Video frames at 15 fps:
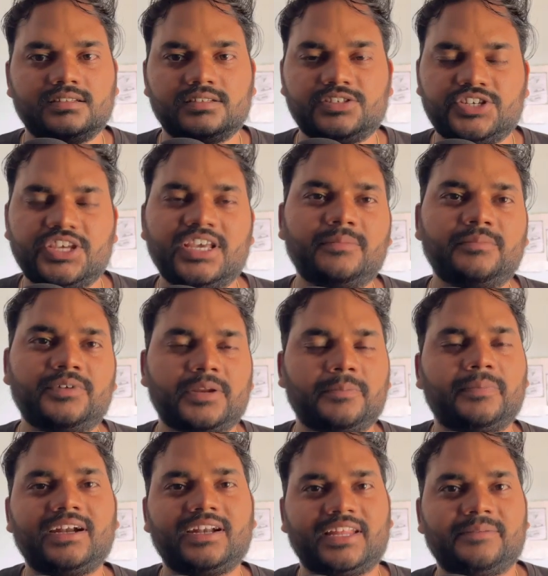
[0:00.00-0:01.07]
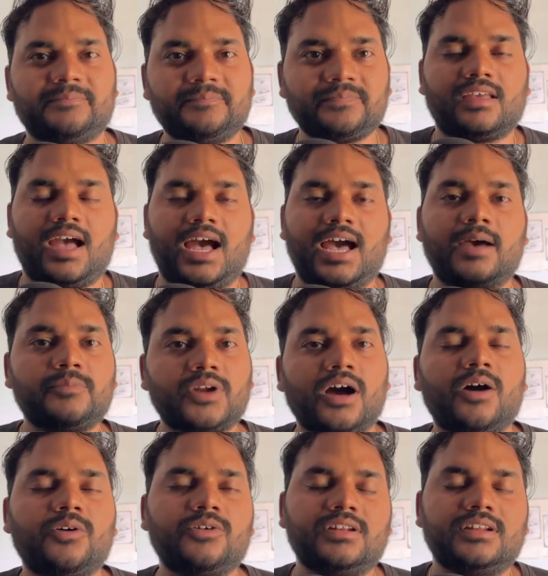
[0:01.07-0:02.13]
GM Tripa team, I am
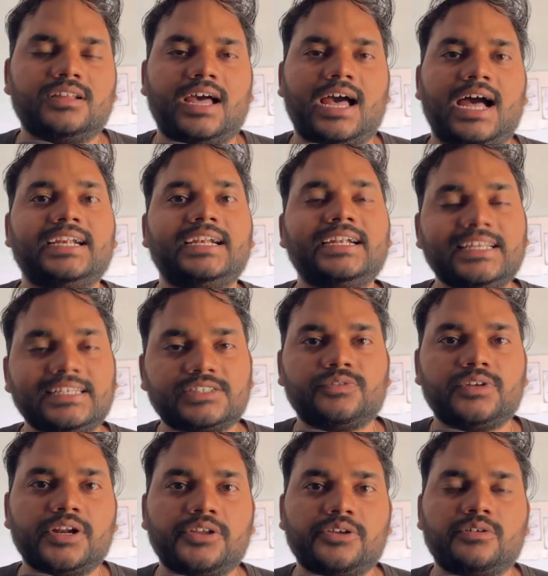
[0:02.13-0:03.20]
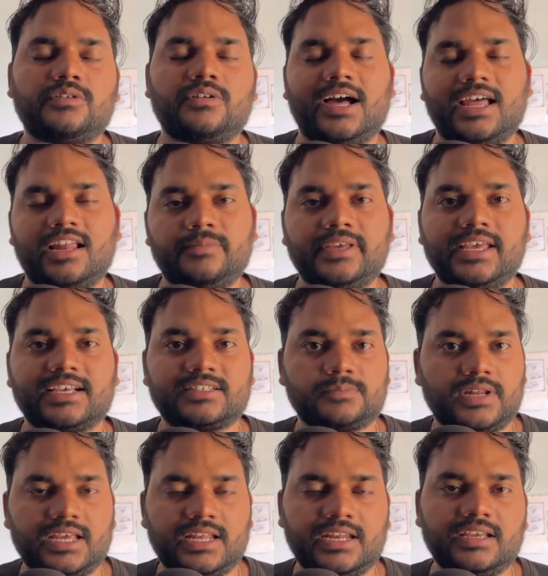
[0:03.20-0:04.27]
Rahul, and in this video I'll be
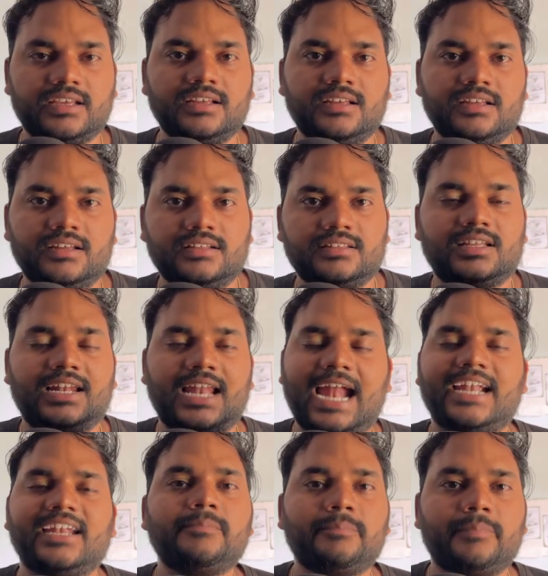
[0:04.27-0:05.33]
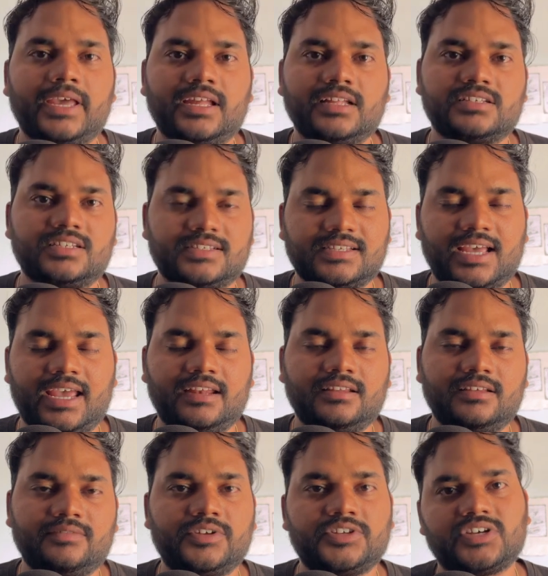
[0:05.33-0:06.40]
explaining the landing page
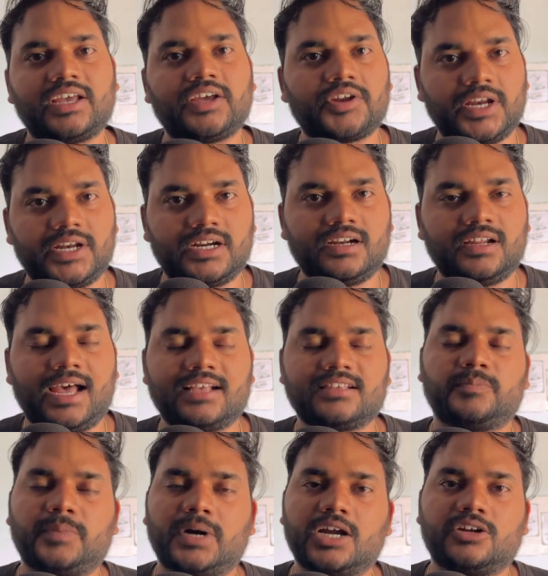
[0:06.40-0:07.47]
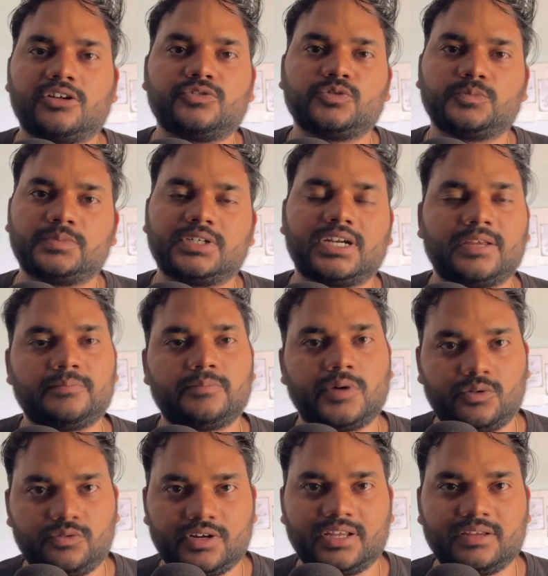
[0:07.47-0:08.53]
design which I created as a part of Super Team
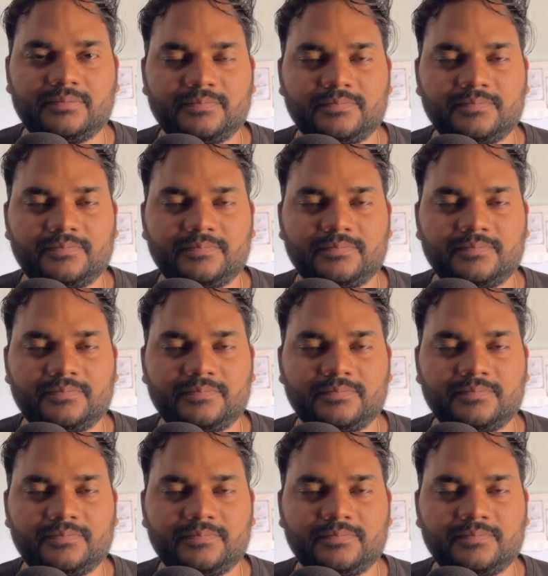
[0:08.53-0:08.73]
Bounty.